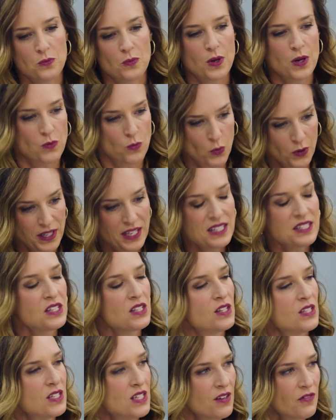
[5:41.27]
And we'll get to
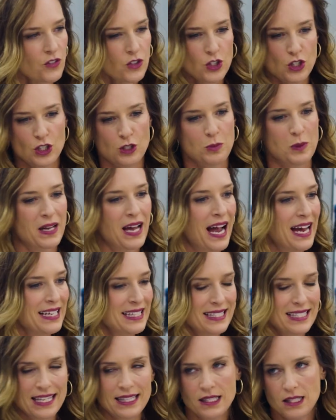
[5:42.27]
the differences, but kind
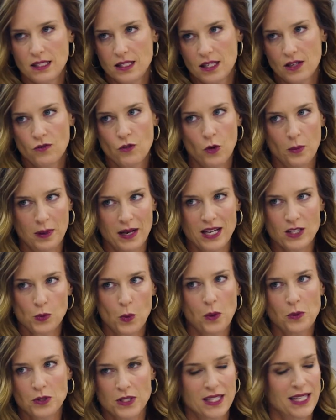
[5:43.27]
of set the scene for me, guys.
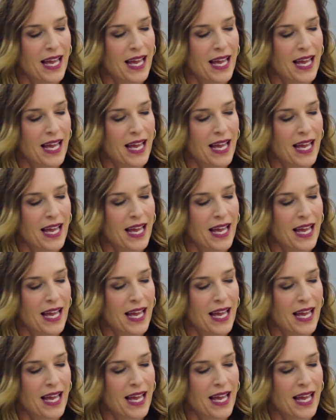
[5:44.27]
What was it